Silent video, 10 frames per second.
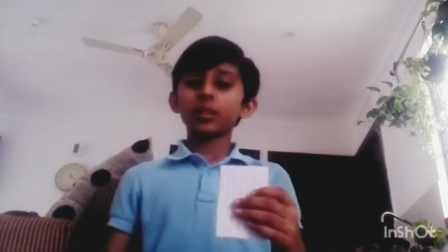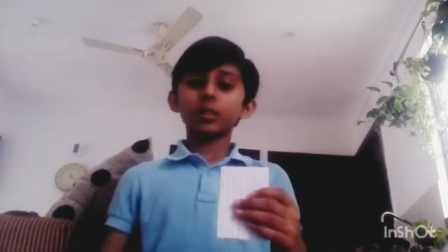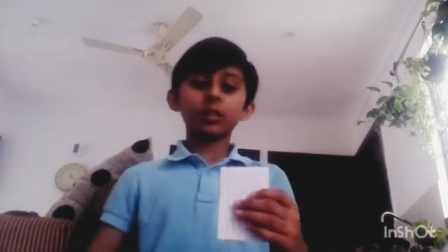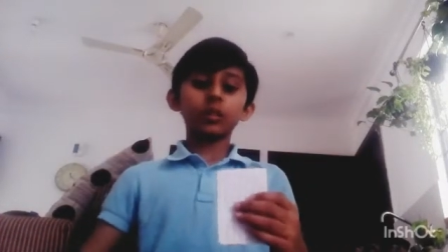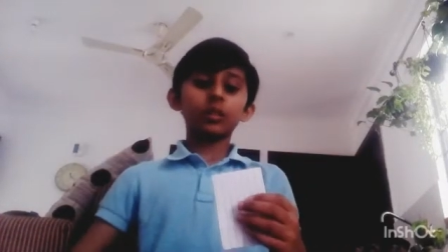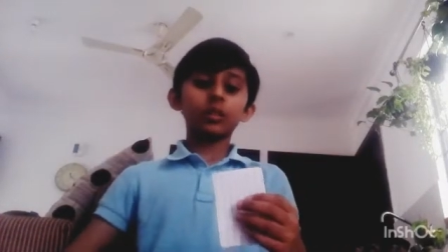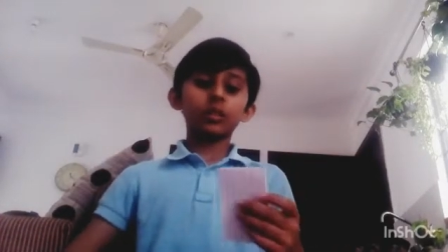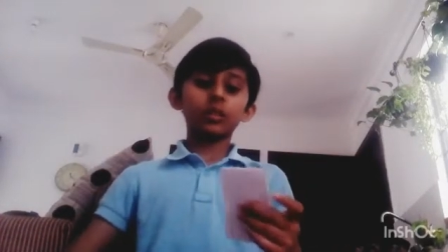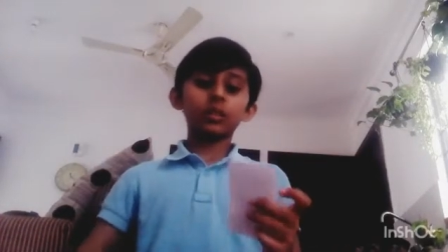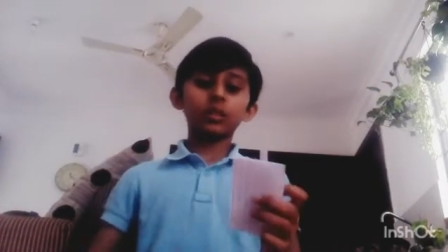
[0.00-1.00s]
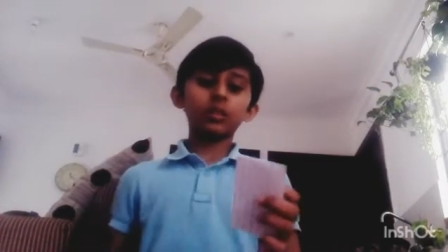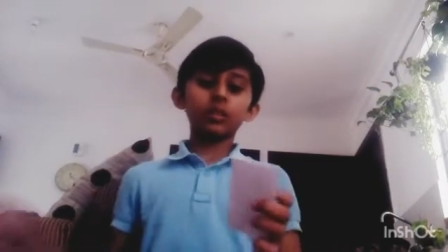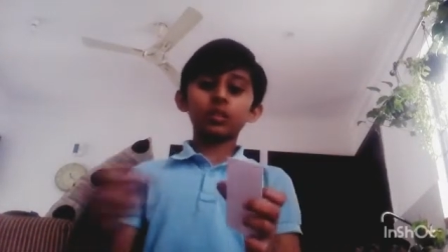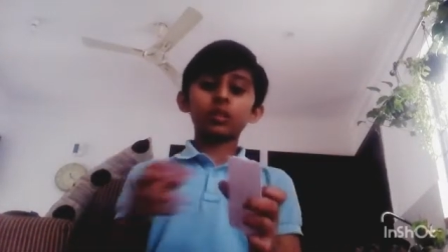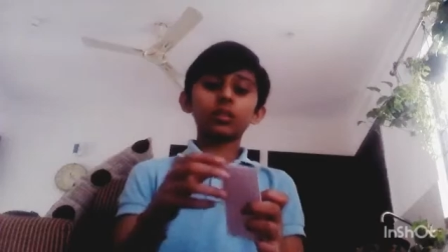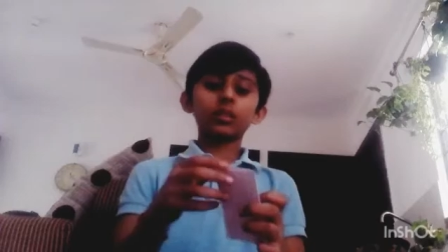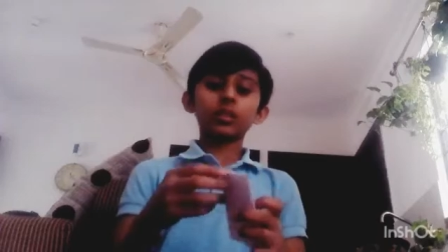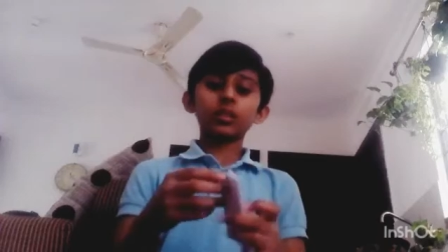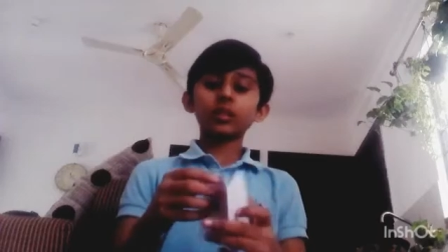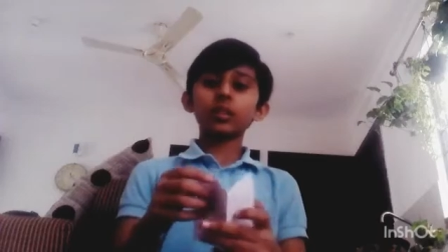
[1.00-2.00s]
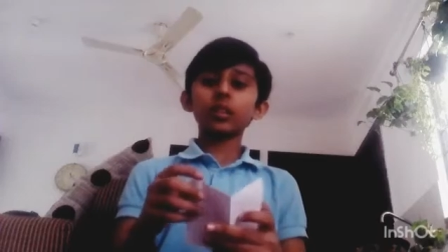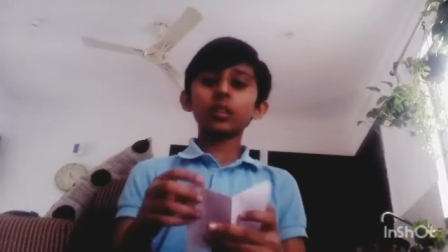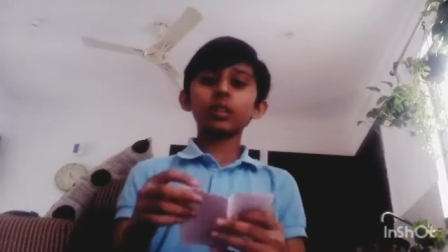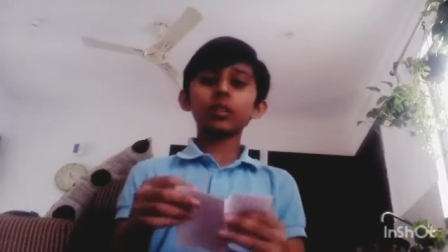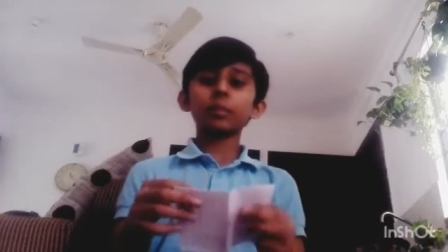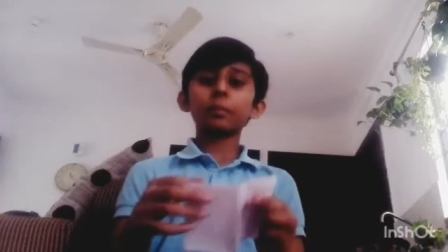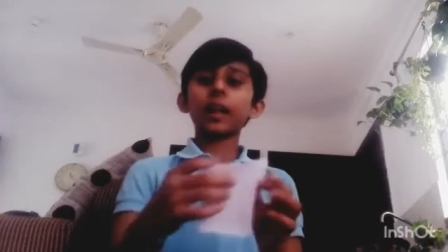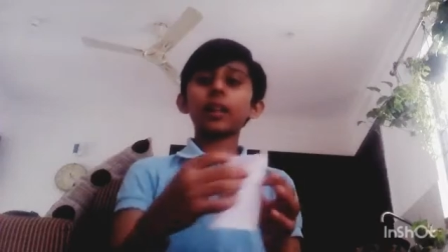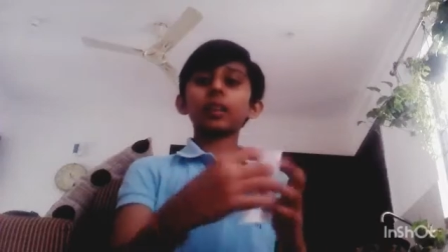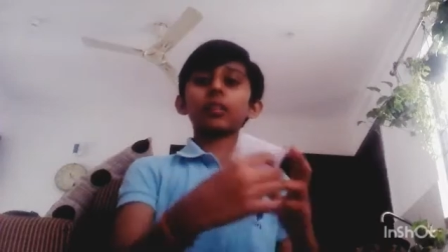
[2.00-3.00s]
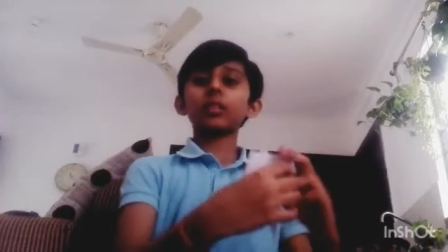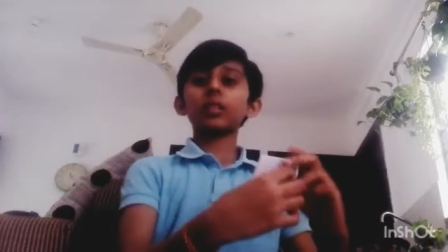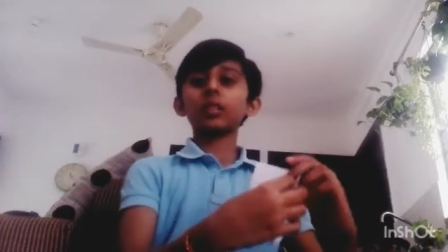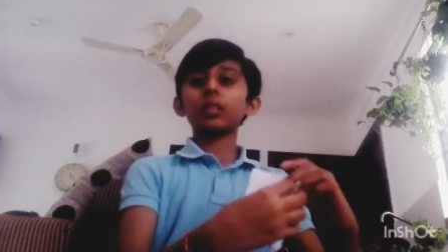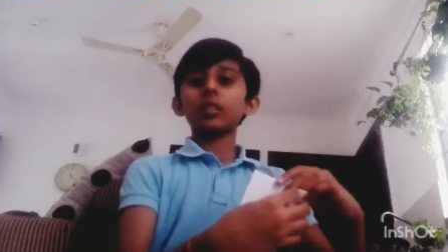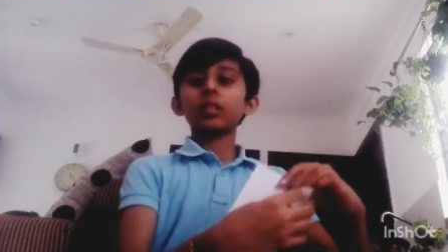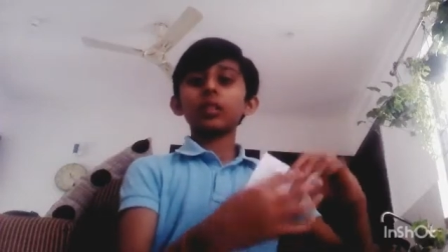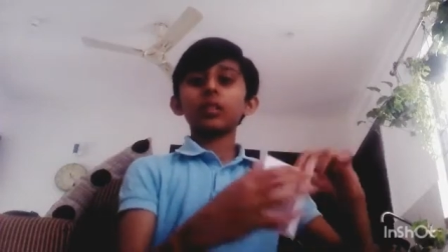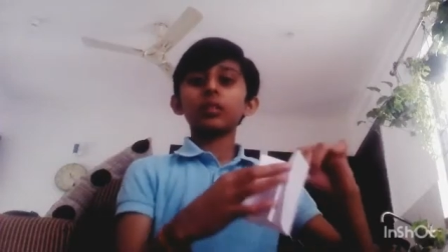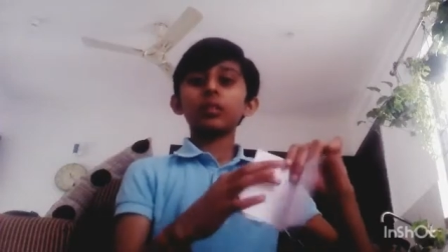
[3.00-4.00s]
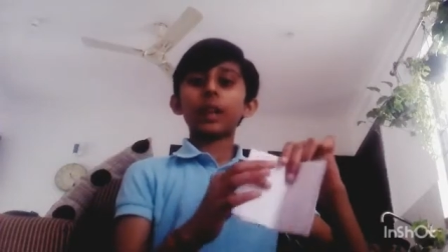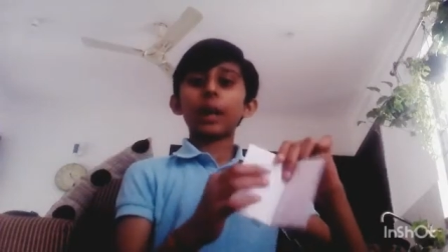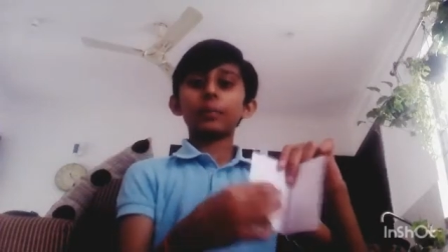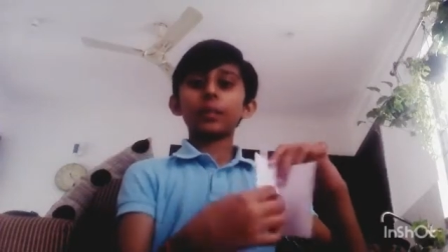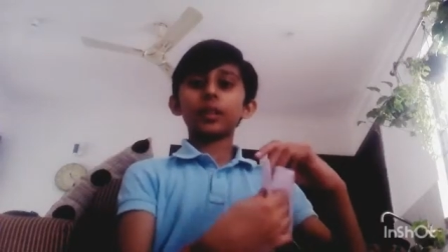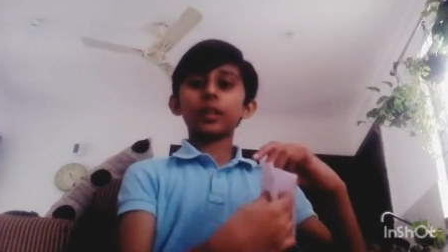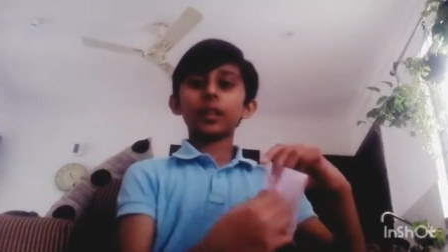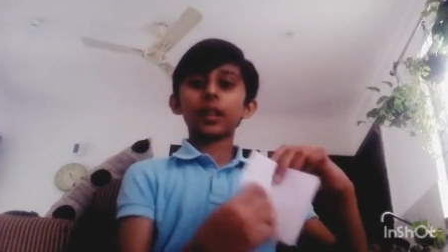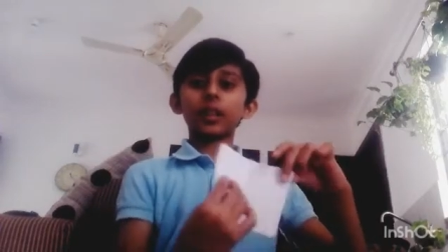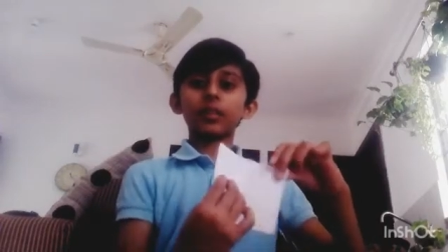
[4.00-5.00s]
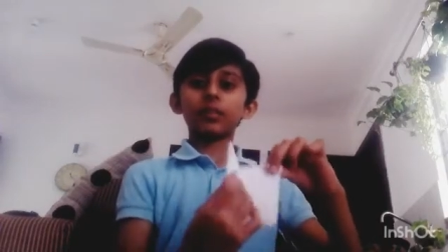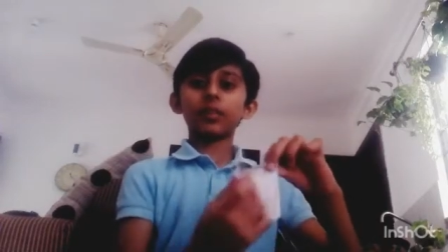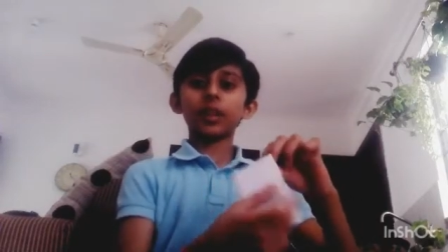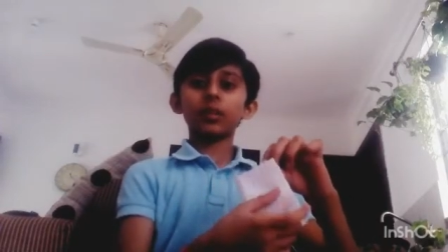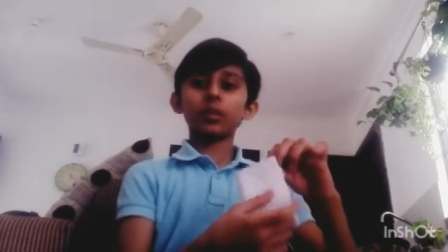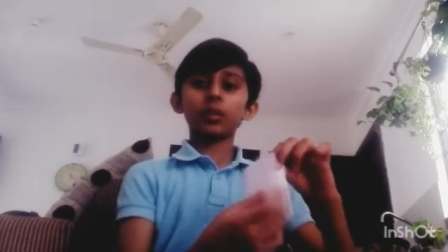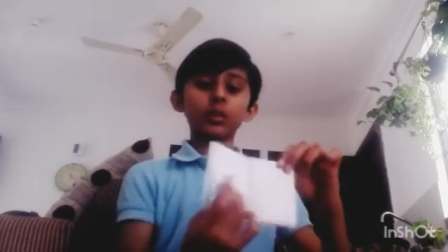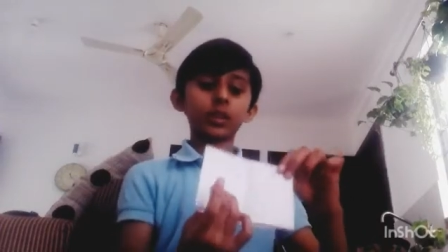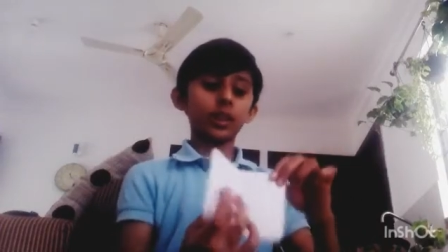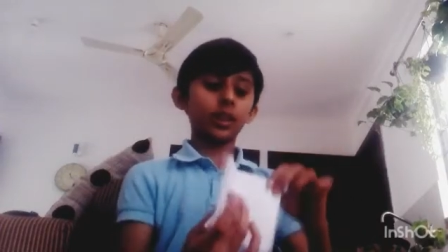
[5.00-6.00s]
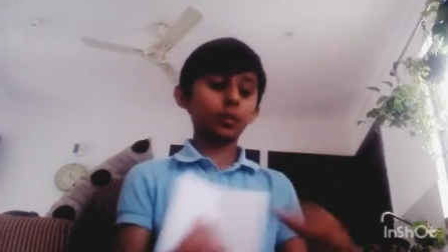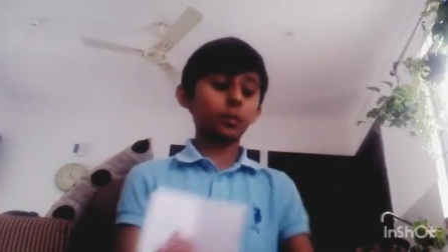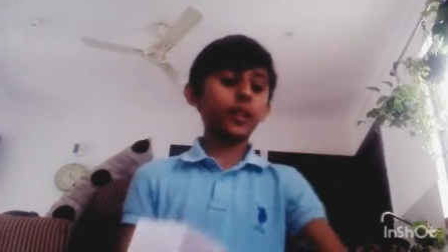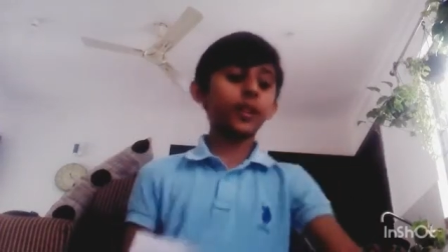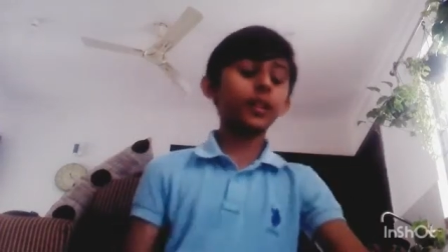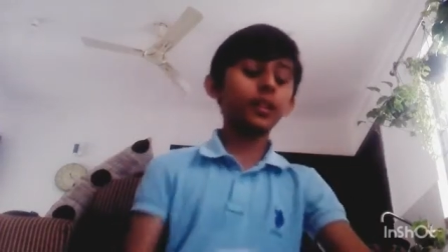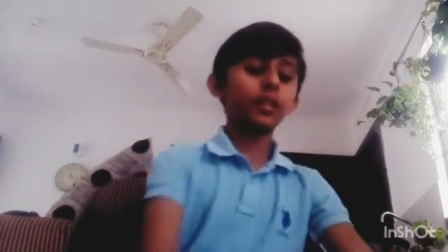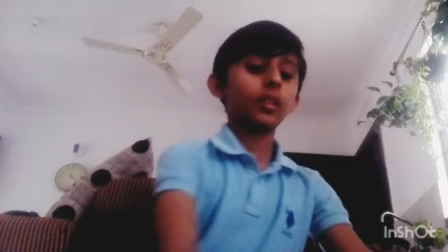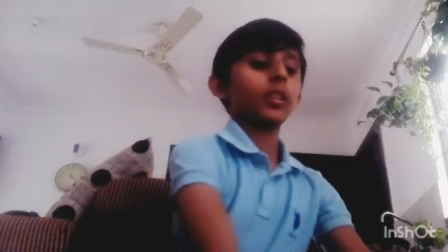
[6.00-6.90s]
So this is the part of the flapping, like when you close it and open it.